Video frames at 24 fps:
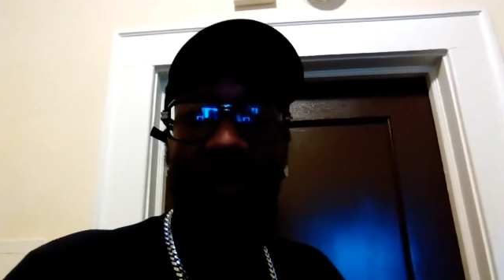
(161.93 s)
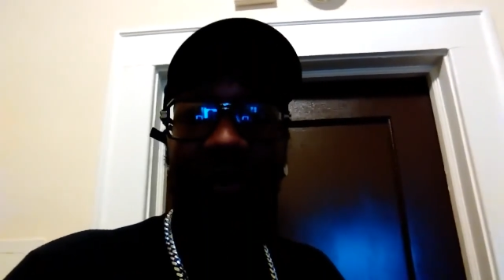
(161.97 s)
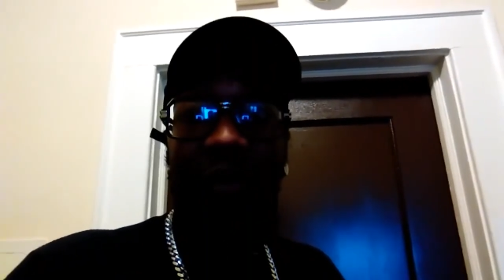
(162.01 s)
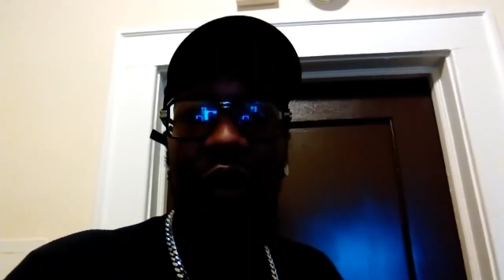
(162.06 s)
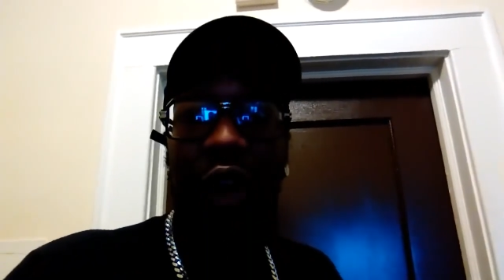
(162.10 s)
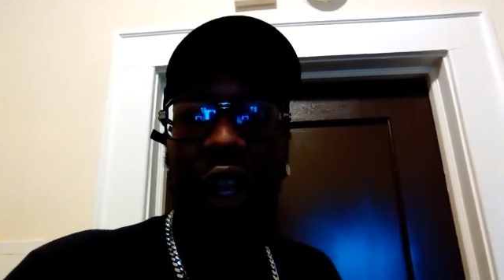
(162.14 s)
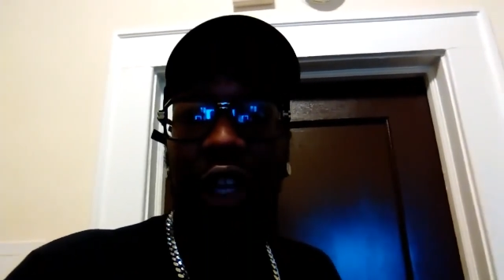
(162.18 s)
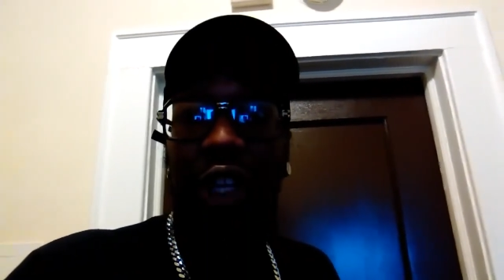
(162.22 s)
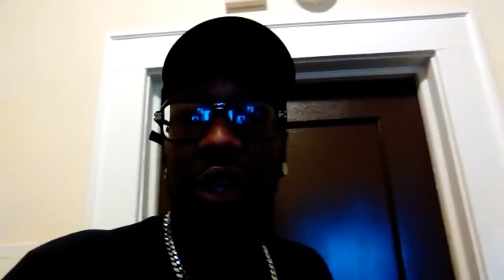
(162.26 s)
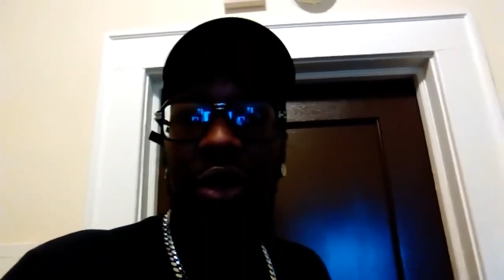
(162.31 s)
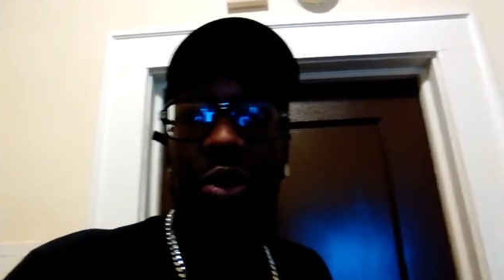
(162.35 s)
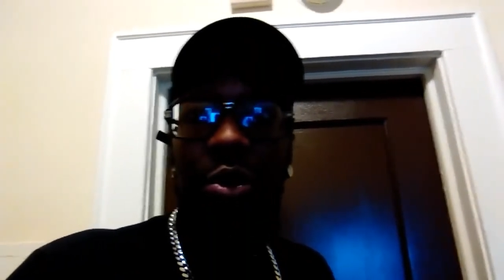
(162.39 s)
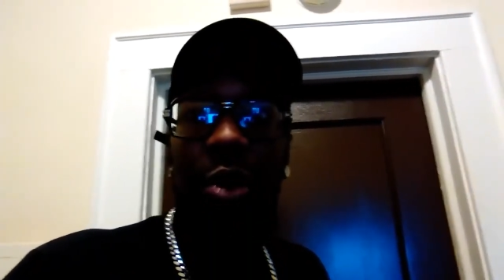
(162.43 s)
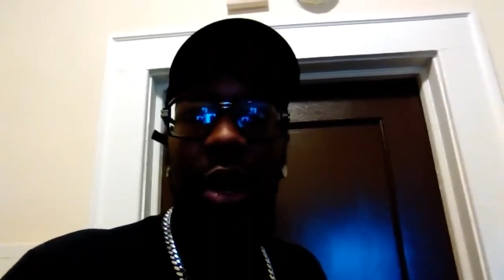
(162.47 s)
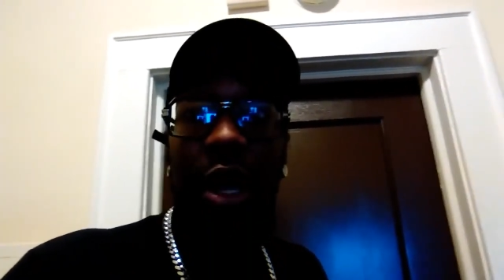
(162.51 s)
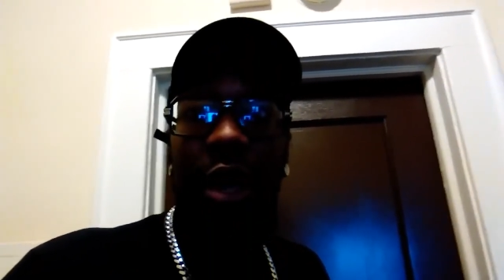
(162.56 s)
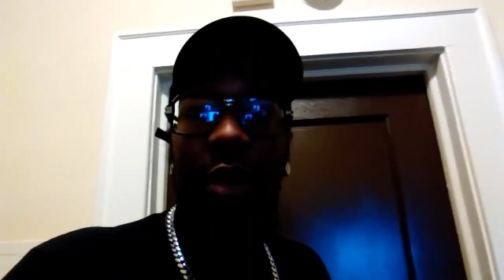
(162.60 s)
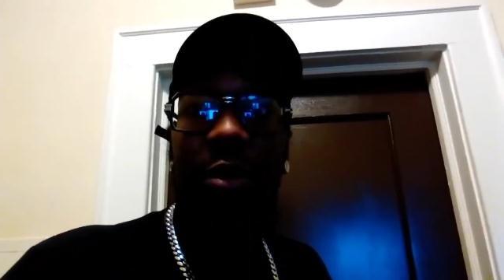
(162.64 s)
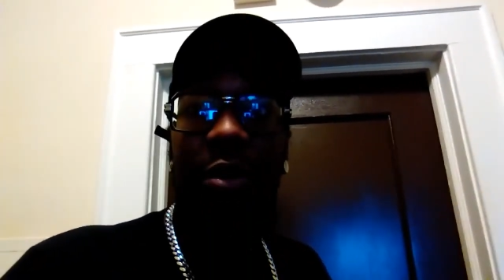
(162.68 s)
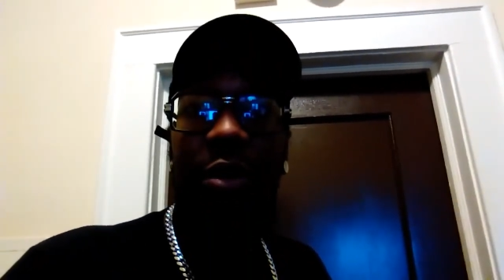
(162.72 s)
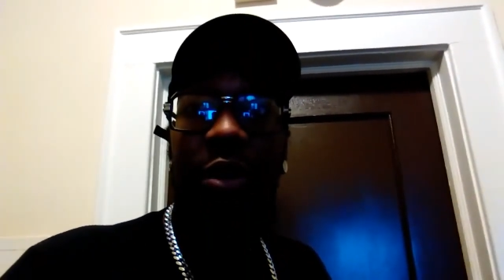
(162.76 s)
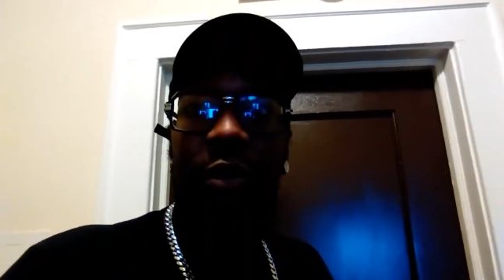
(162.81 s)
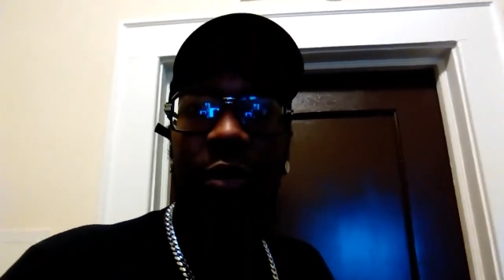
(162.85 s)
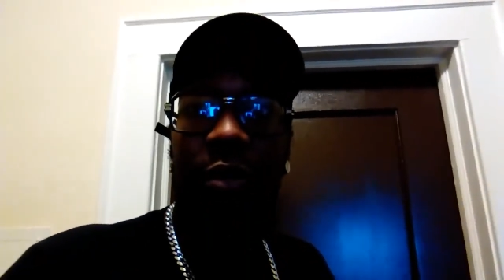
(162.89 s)
fuck you
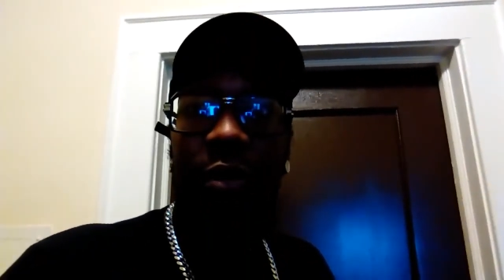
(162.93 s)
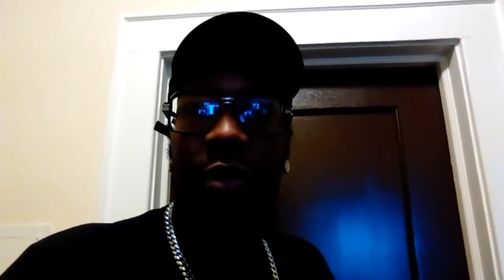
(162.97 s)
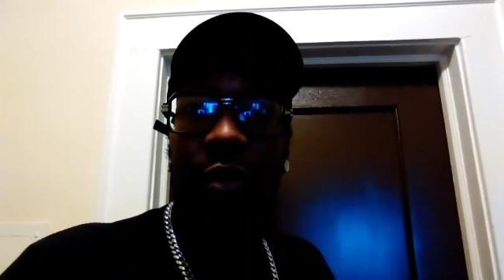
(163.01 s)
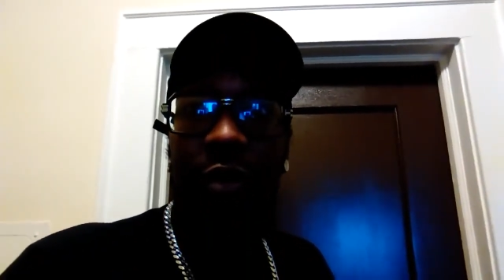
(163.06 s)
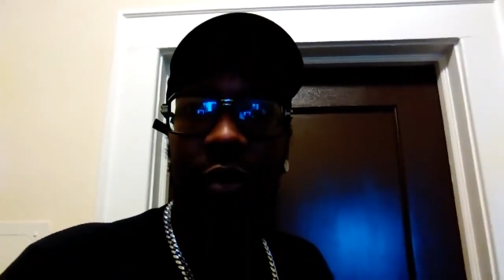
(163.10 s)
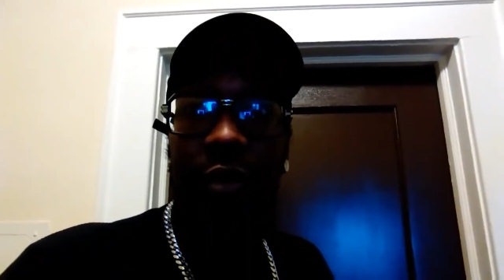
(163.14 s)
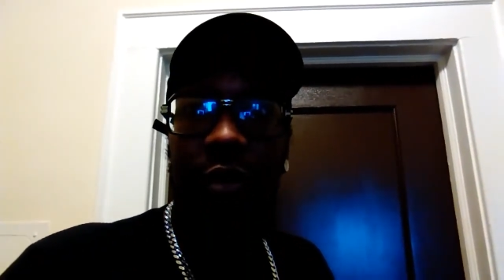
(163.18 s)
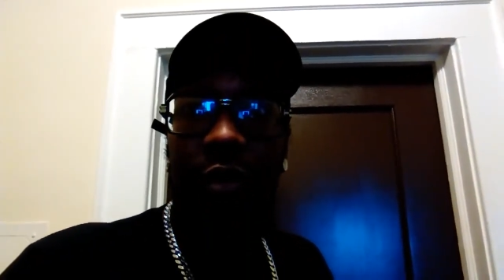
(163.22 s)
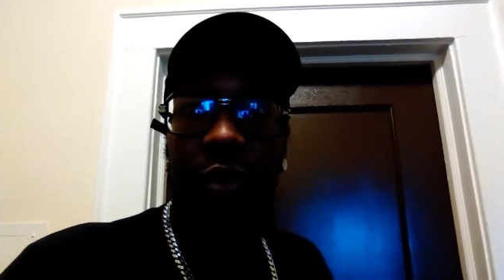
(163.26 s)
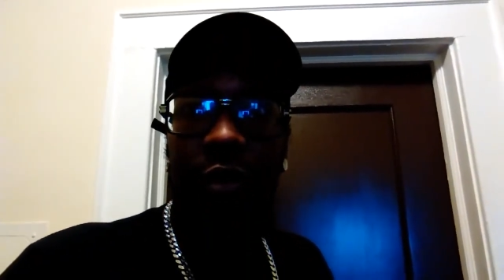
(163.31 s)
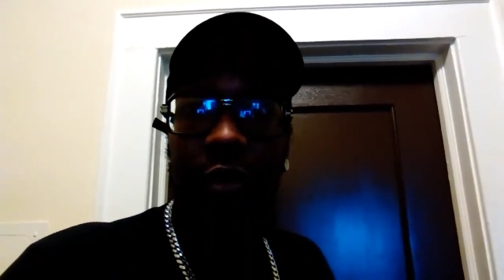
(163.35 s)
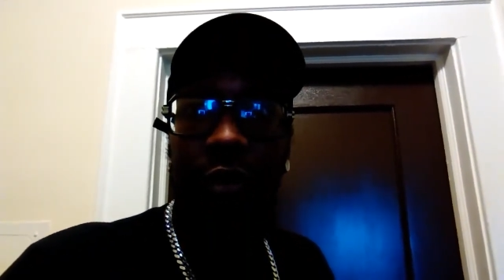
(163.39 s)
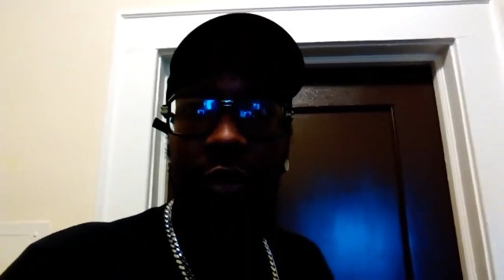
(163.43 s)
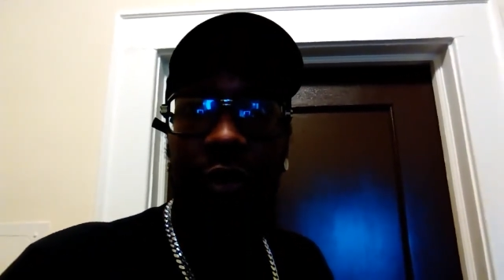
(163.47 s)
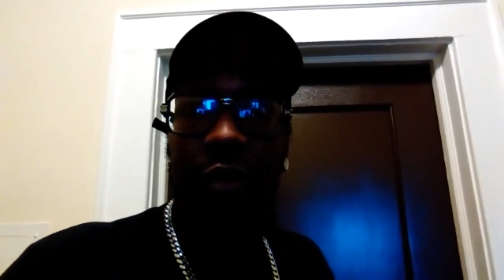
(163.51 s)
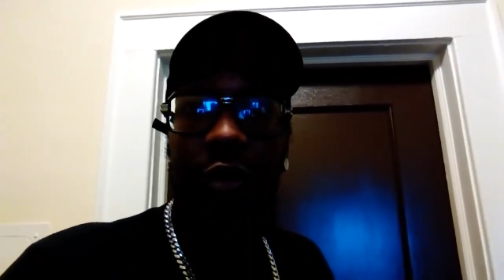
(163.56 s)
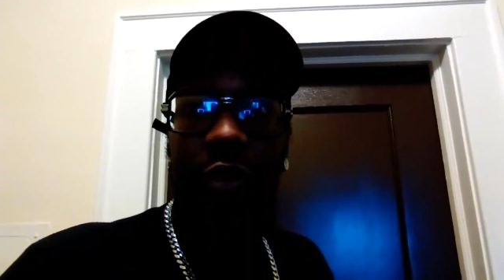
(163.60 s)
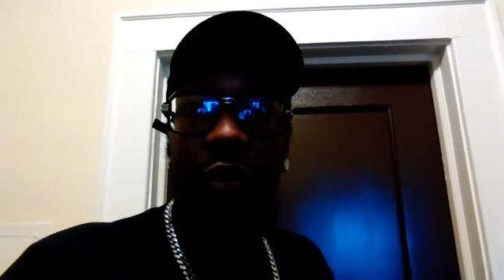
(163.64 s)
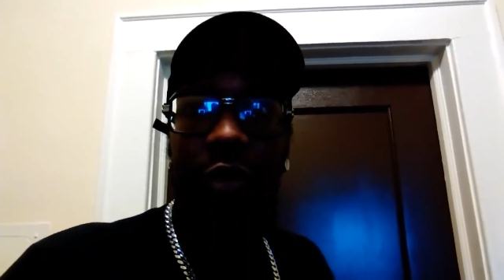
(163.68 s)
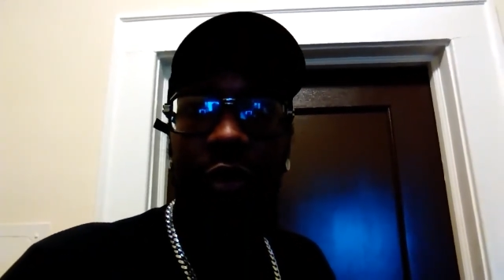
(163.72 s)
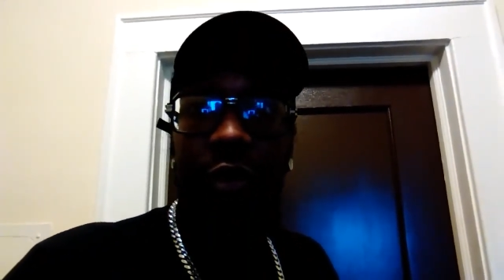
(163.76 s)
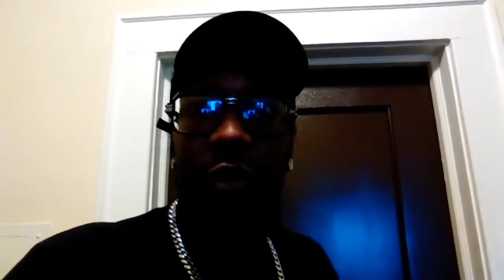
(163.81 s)
up. Mm-hmm.